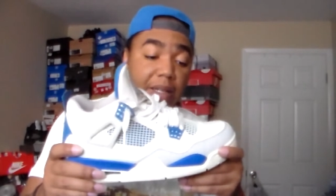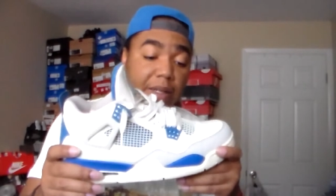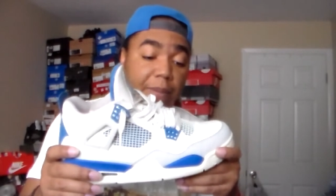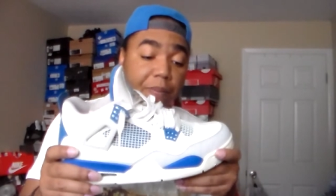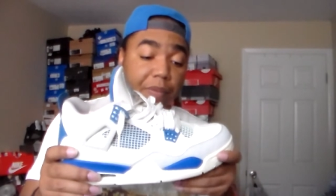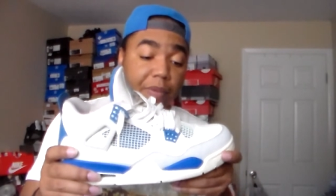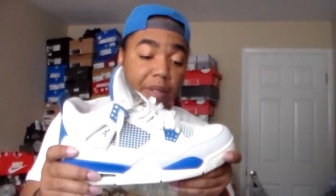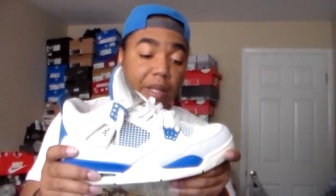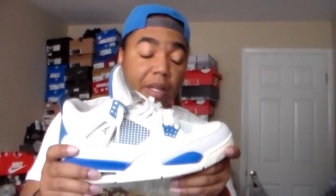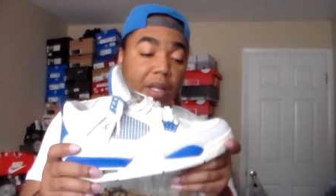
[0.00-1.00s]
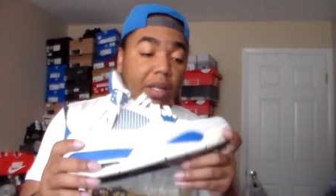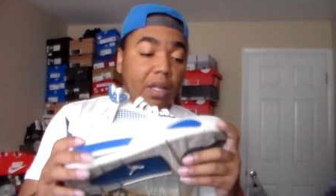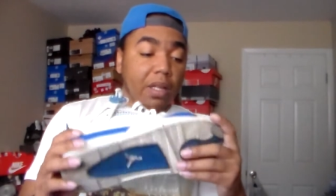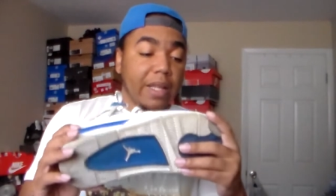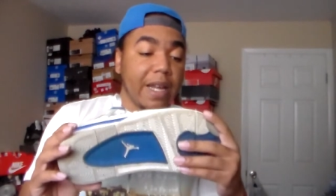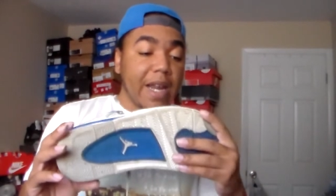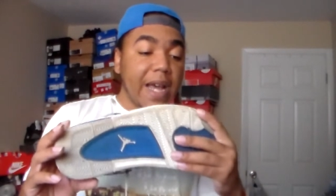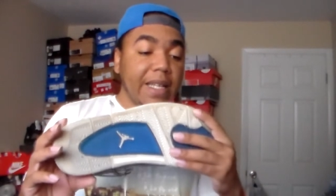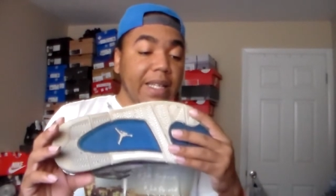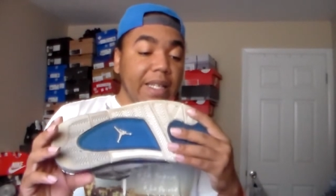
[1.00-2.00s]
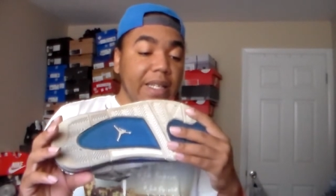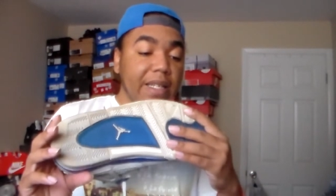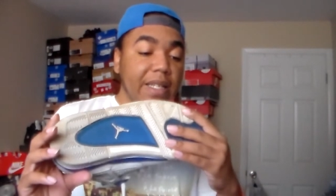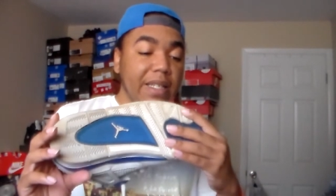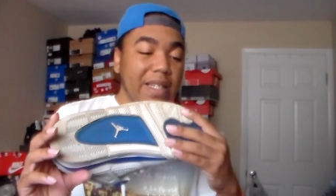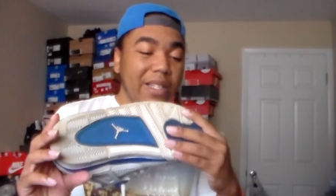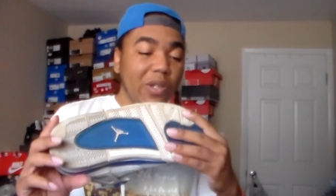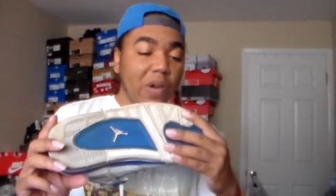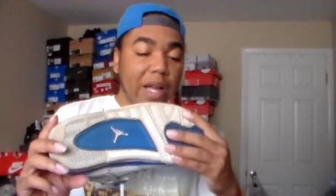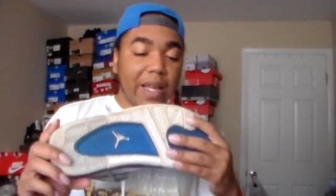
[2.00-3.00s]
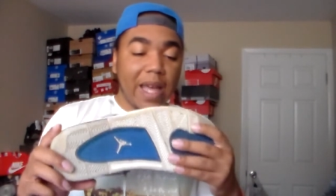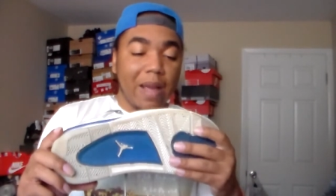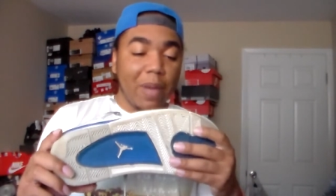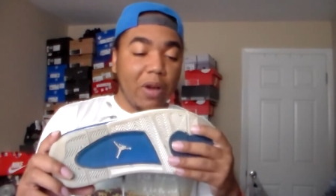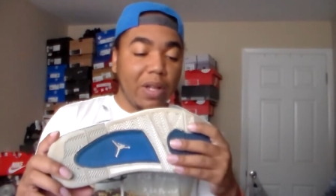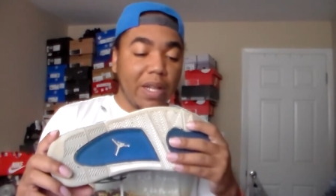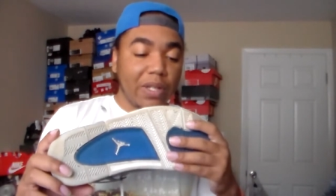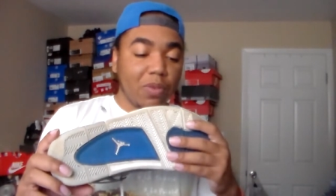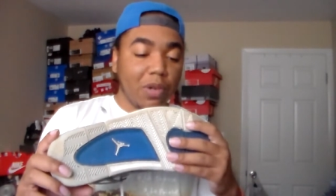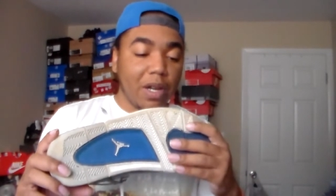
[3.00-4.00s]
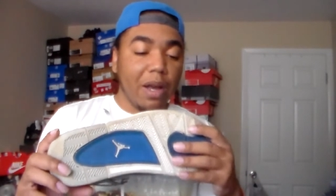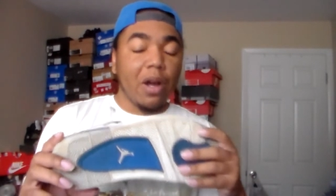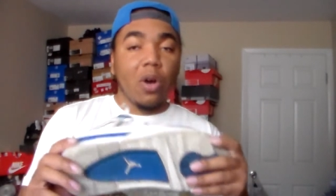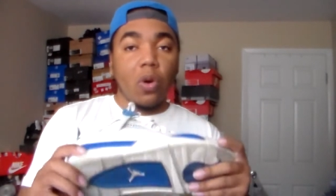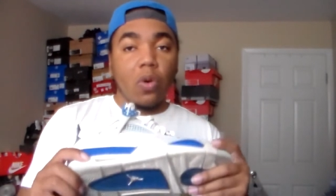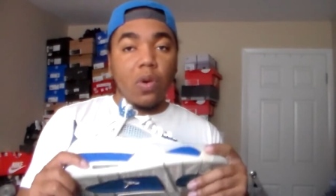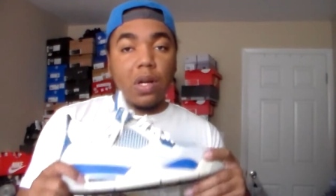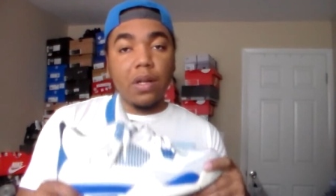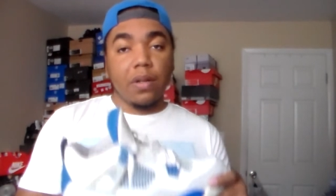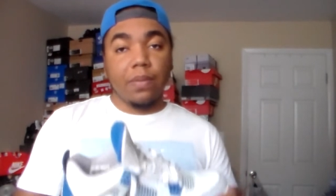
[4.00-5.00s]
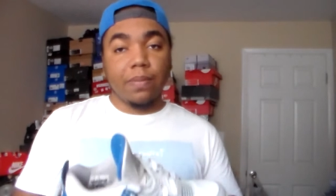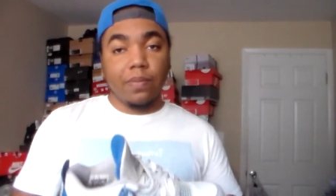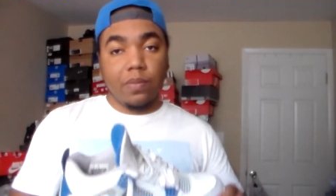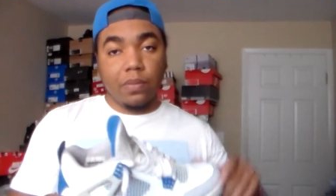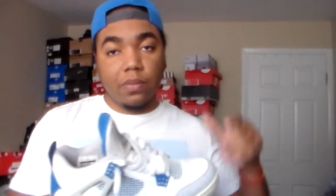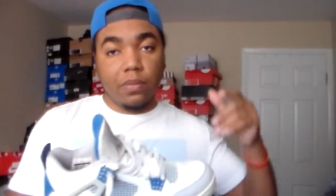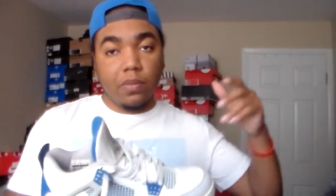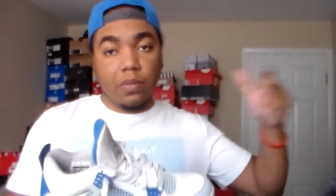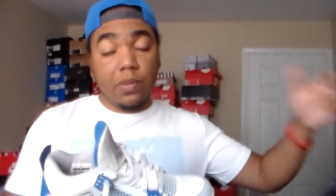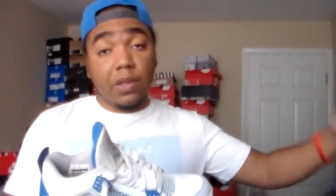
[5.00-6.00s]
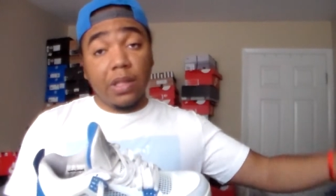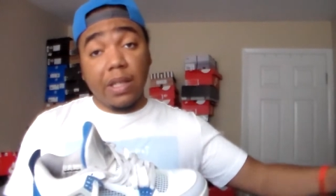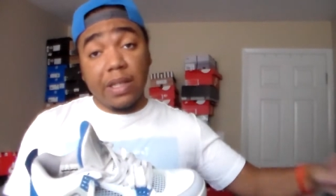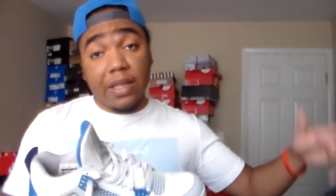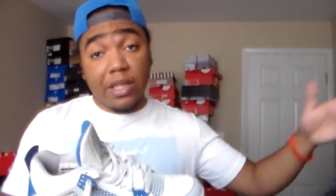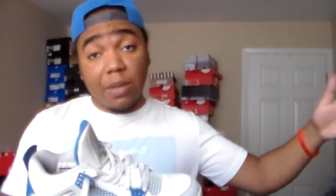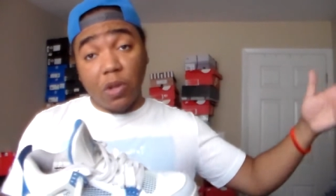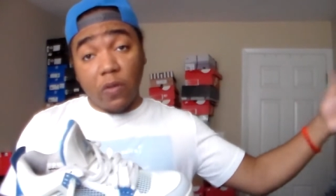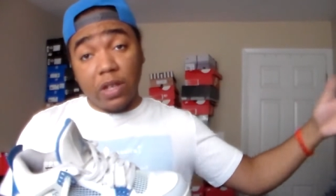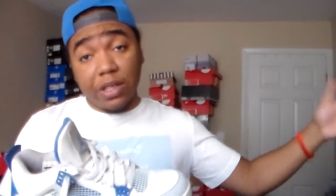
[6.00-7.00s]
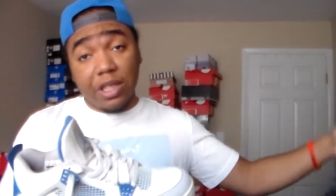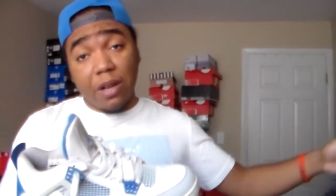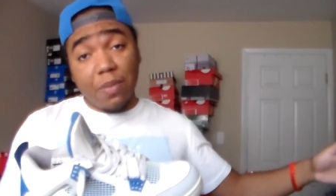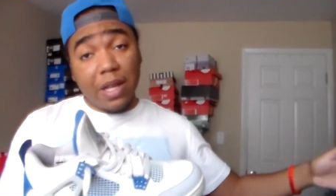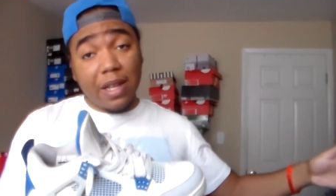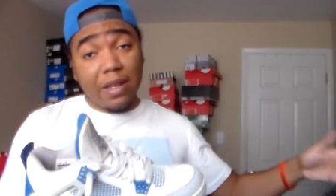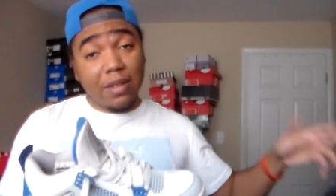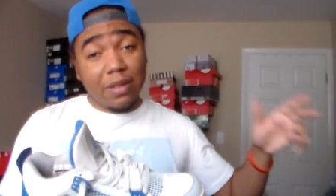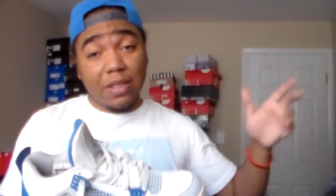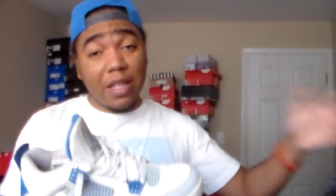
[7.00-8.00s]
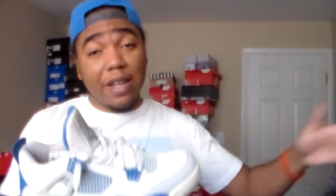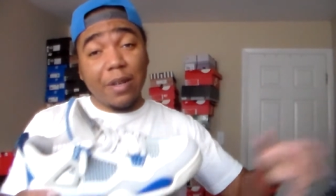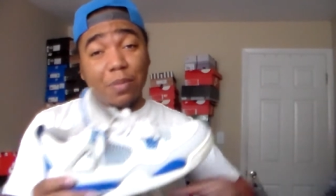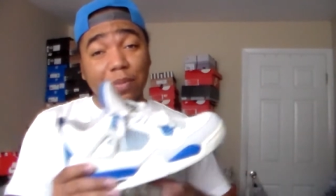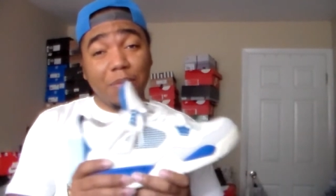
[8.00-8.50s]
uh, that Nike Yeezy 2 had came out and that's where that whole um, Yeezy jumped over jump Jumpman it's like